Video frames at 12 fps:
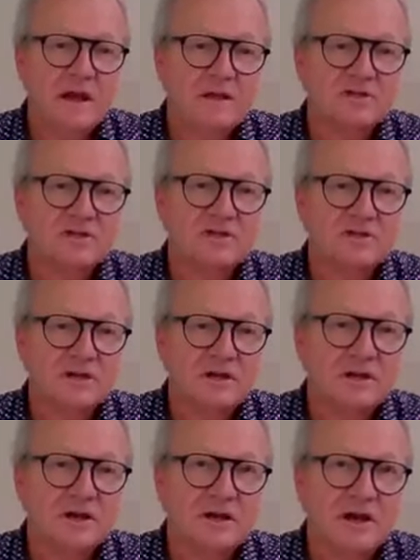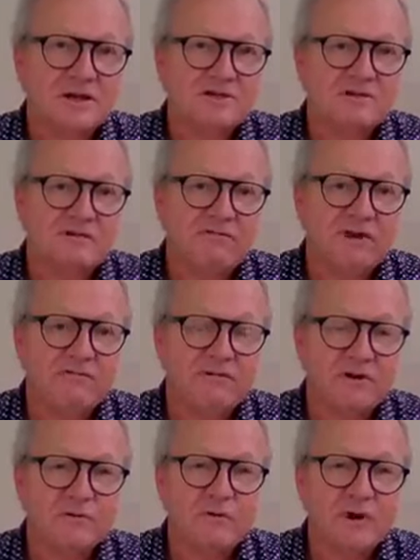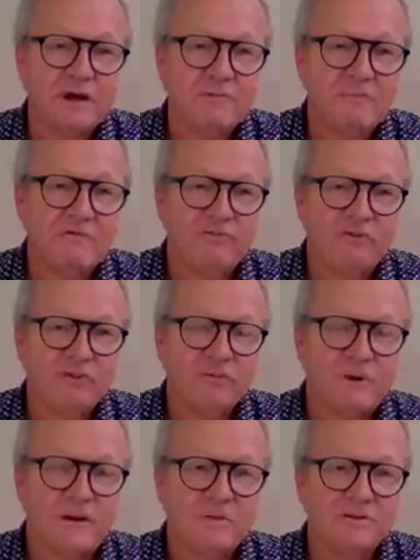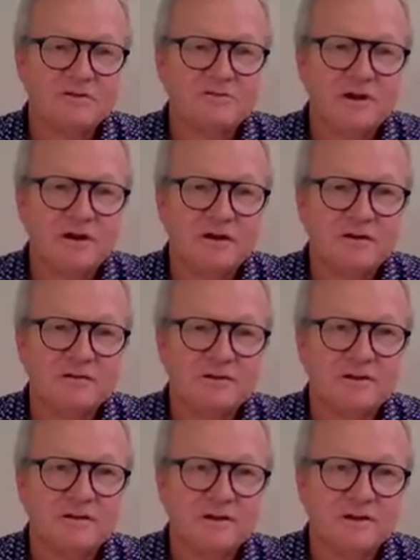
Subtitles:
catch your favorite wine before the bubbles run out.